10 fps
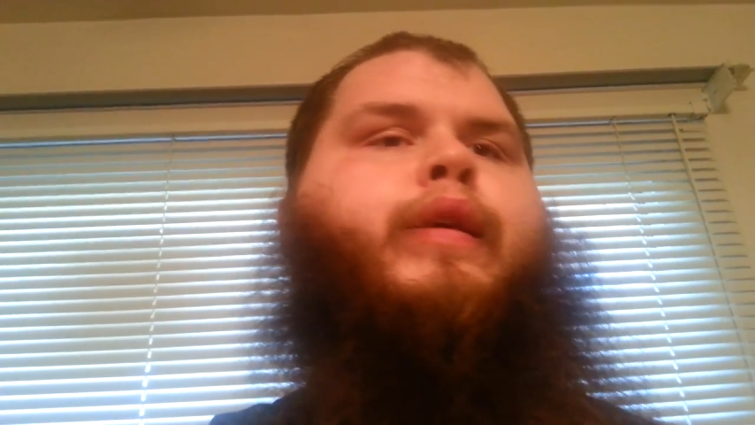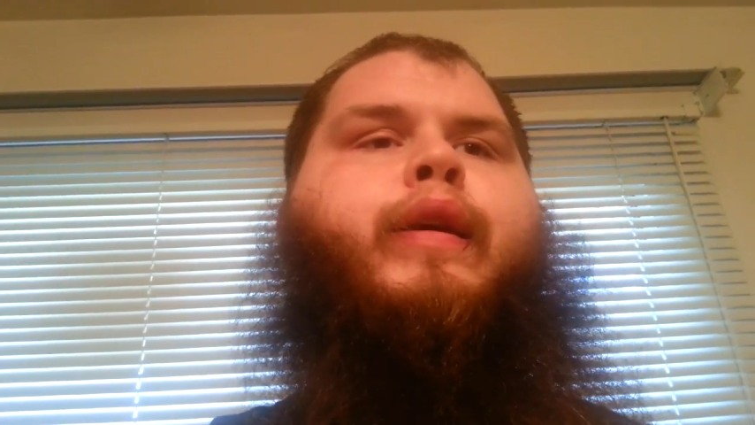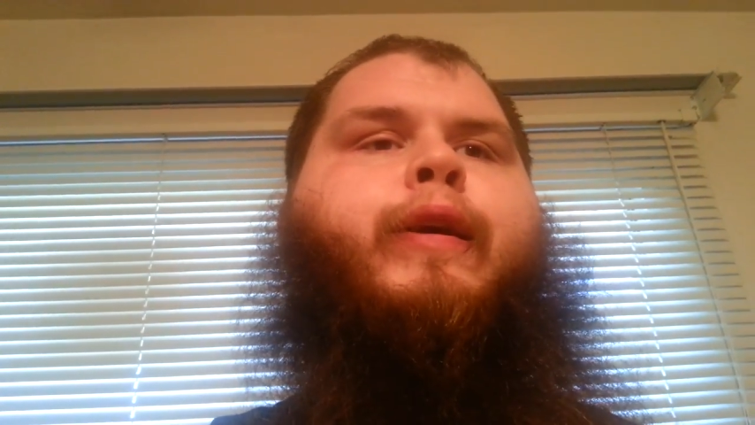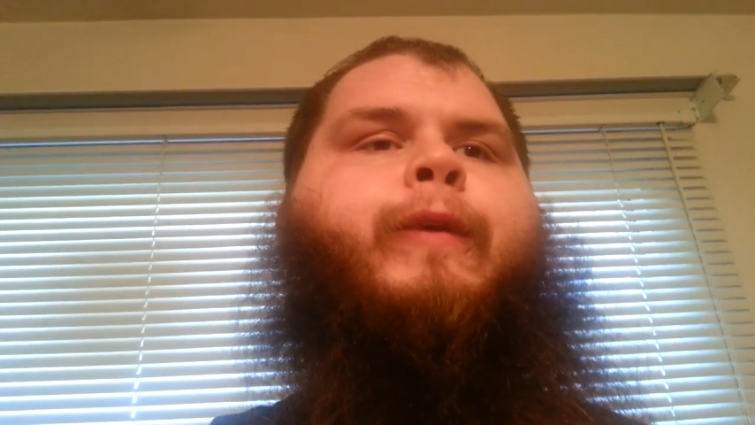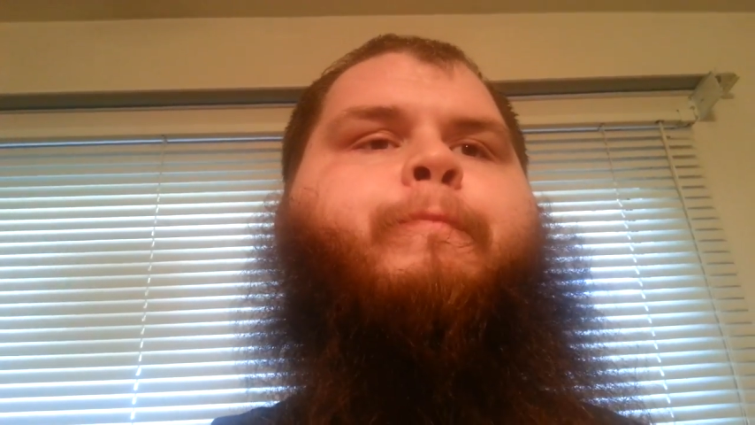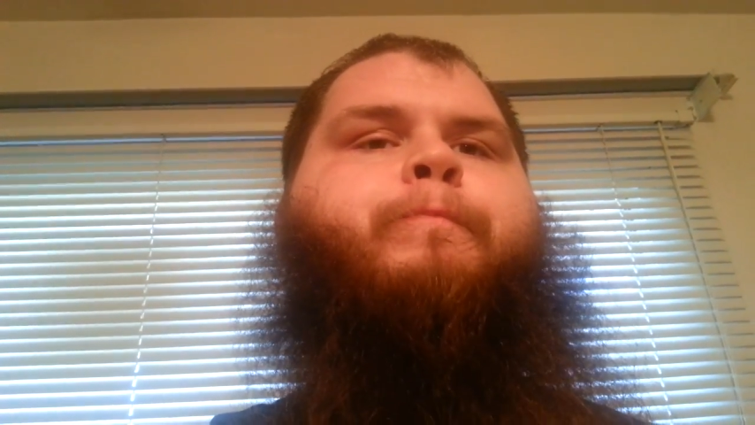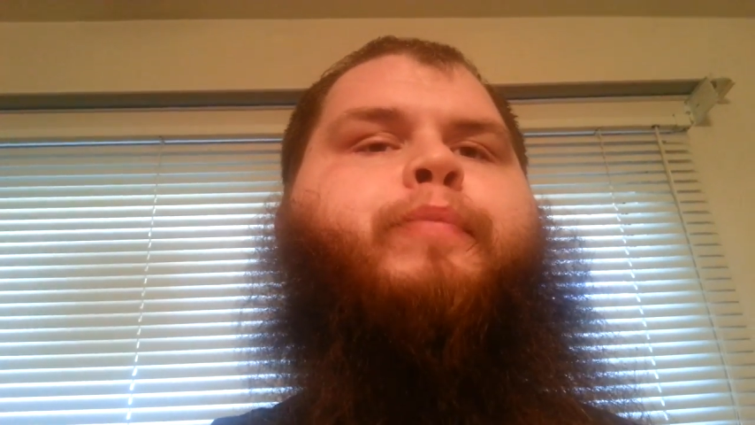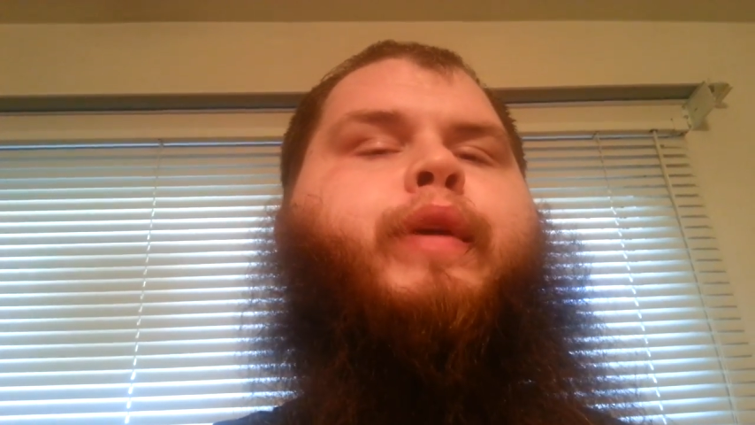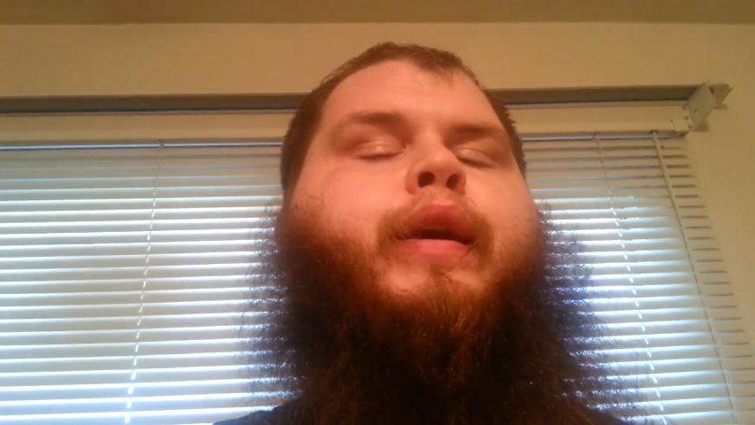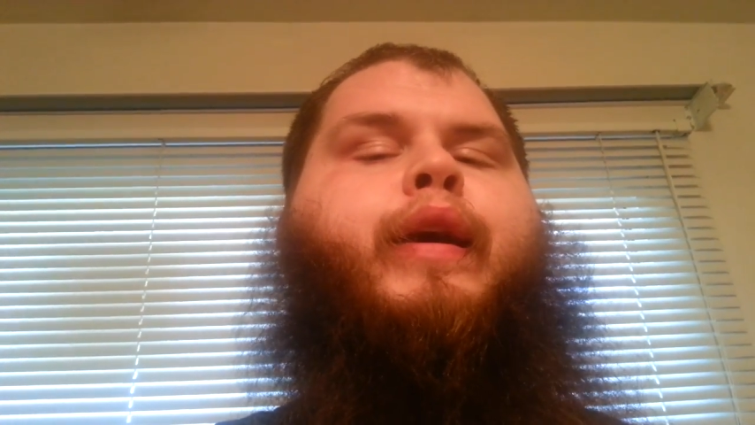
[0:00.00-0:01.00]
um,
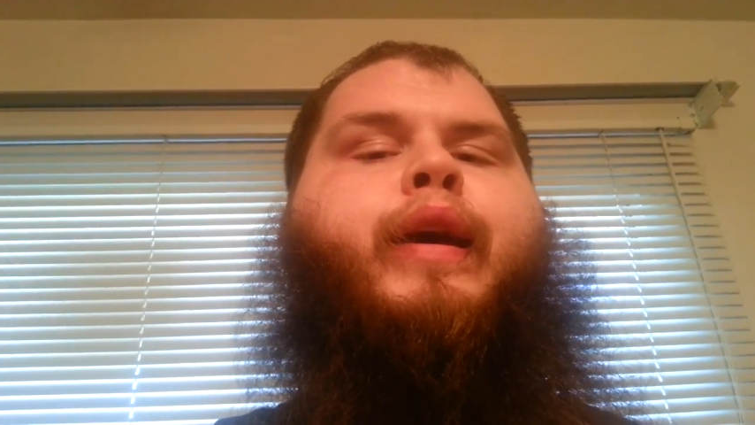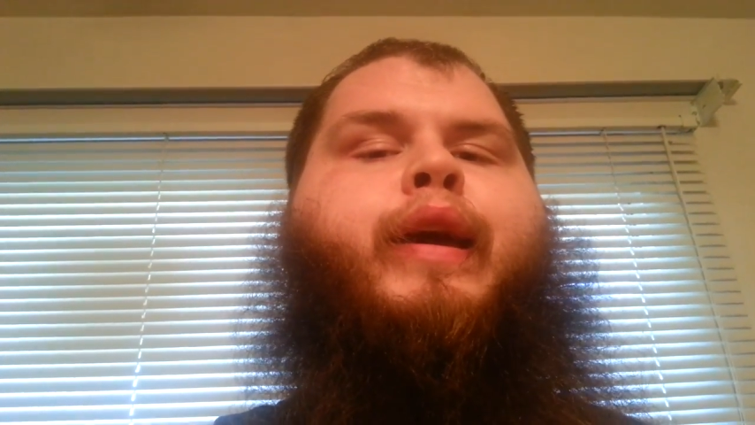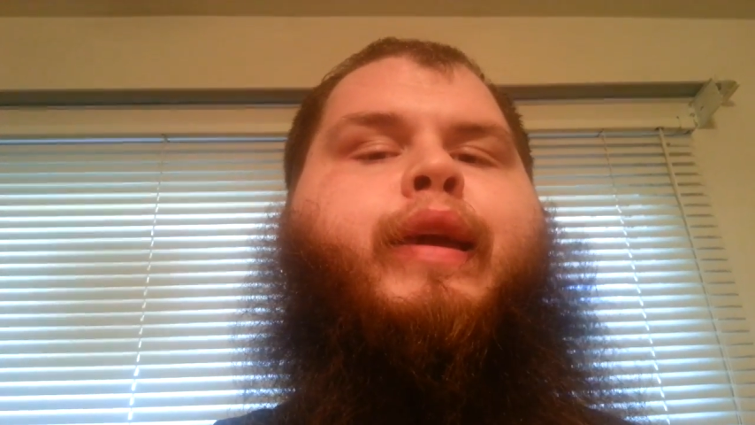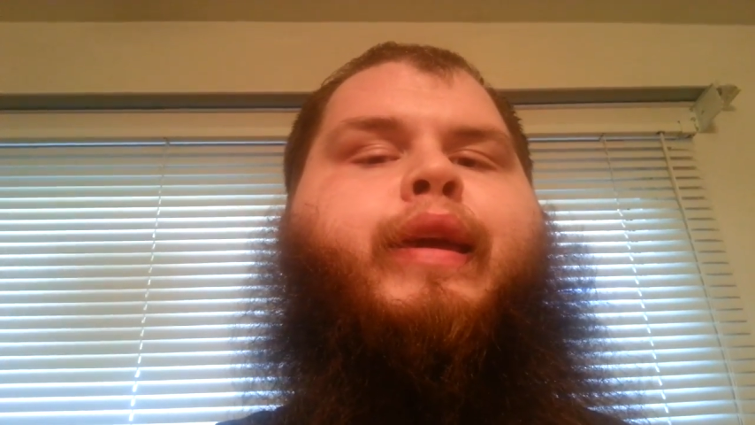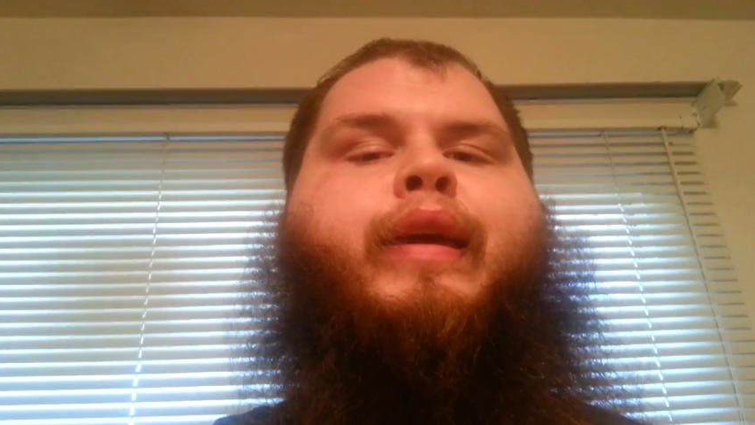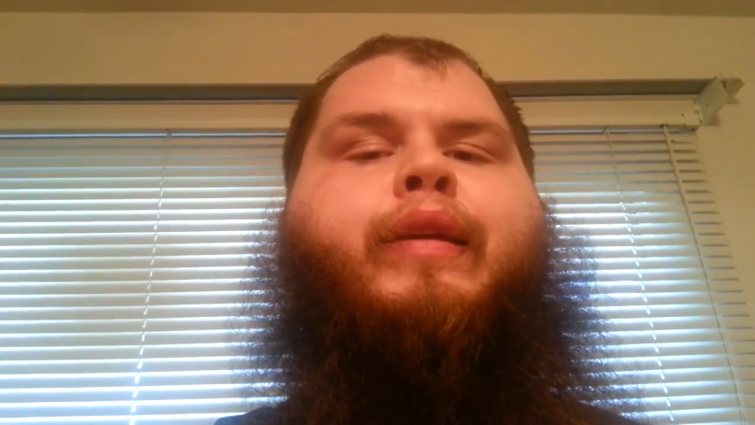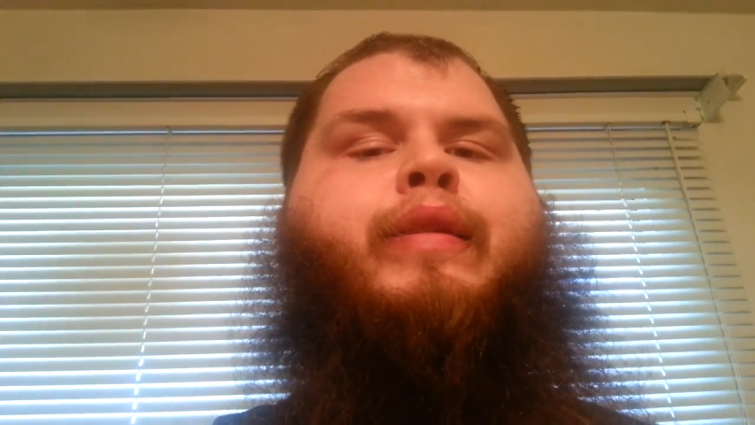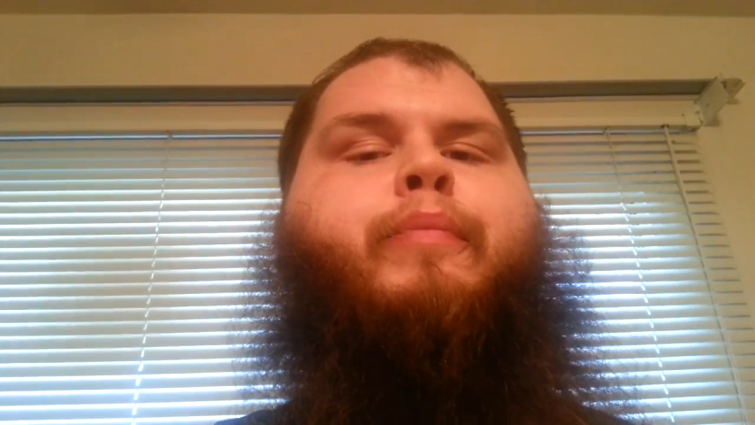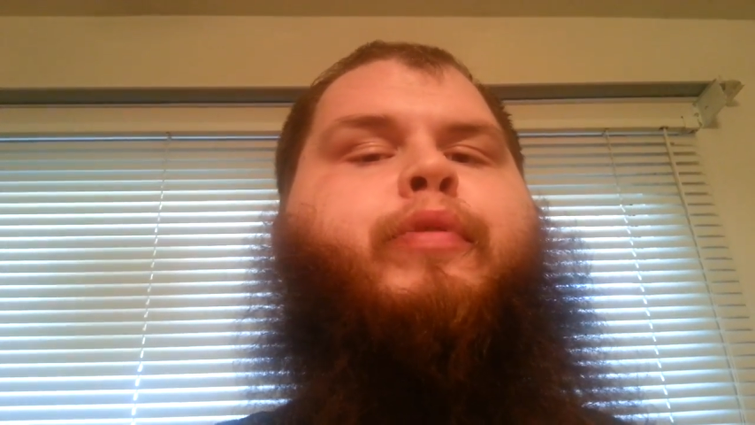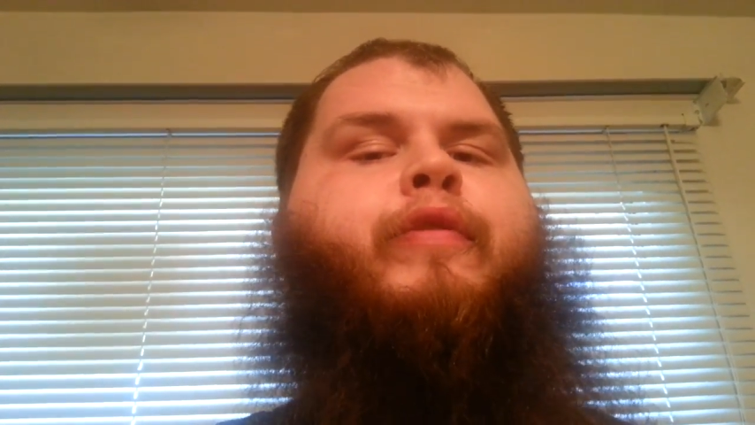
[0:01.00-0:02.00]
he
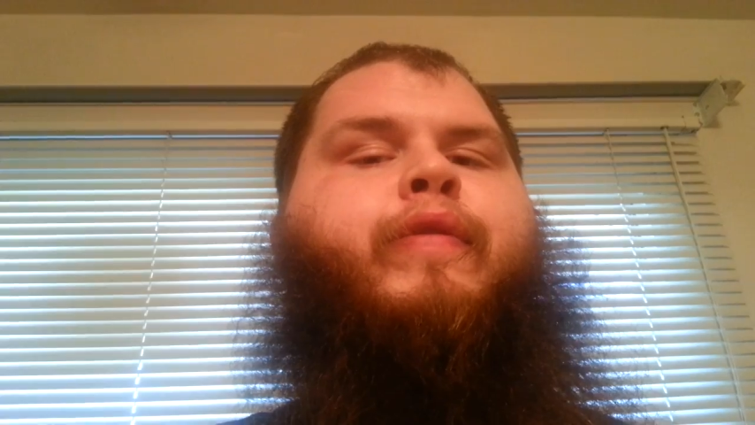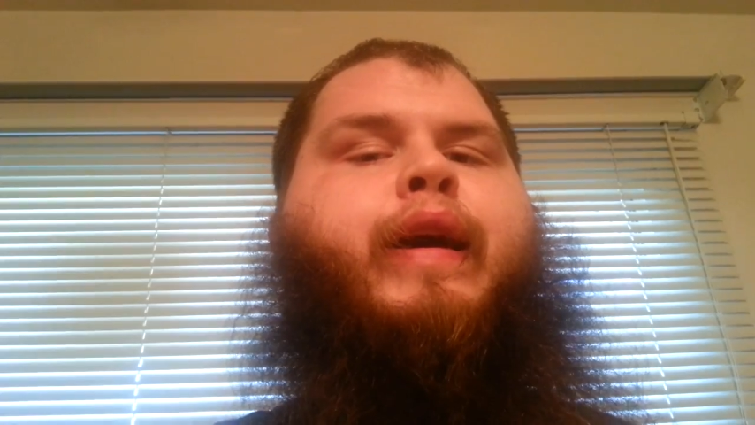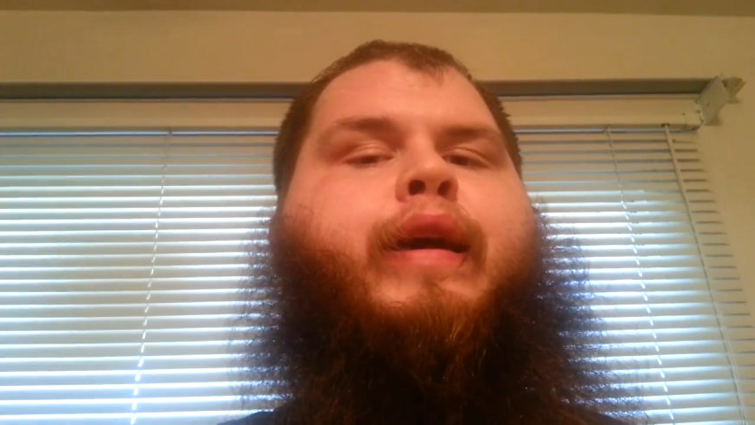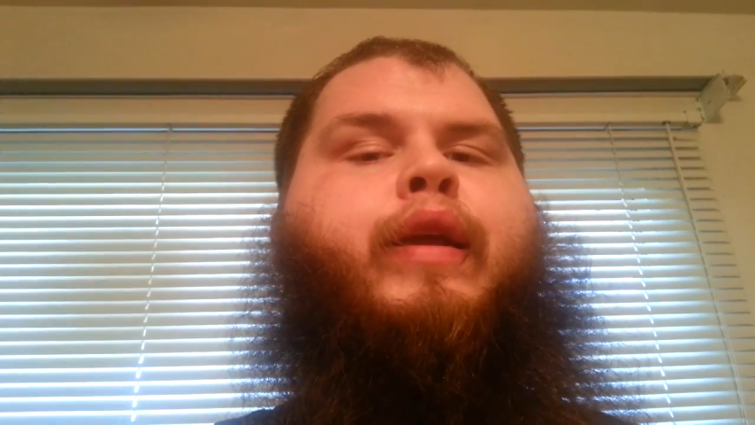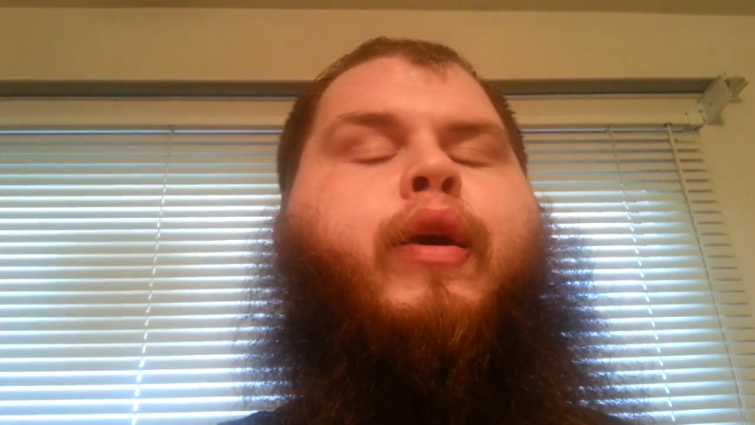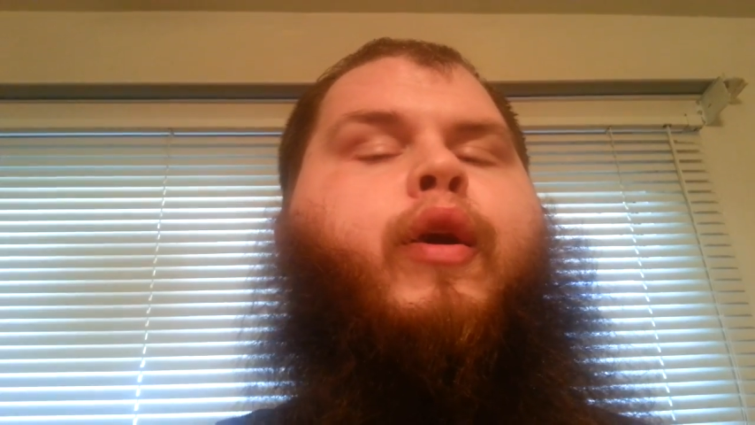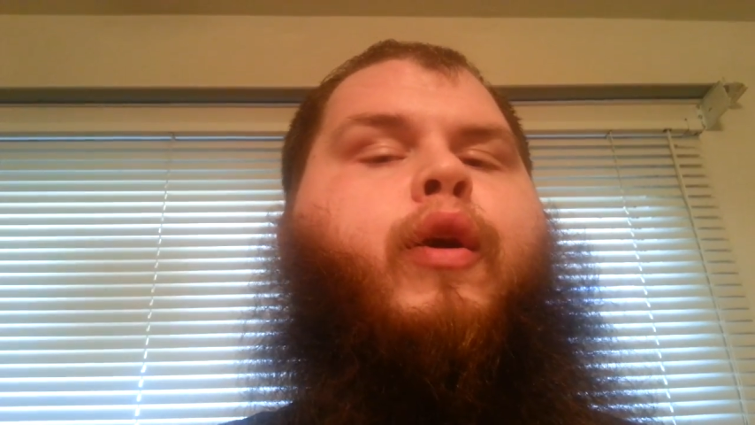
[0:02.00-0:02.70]
exemplified